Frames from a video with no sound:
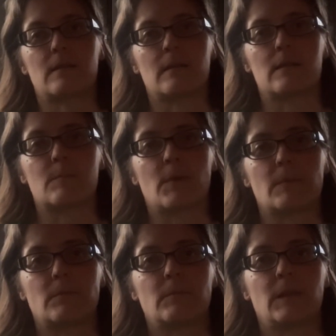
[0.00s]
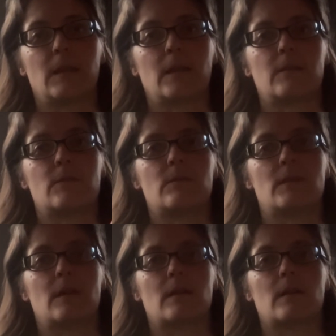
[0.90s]
It's probably getting too
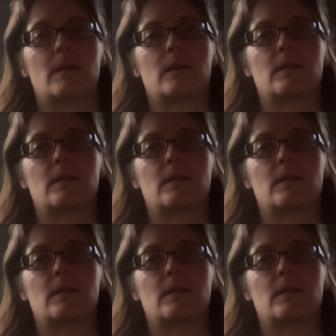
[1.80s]
dark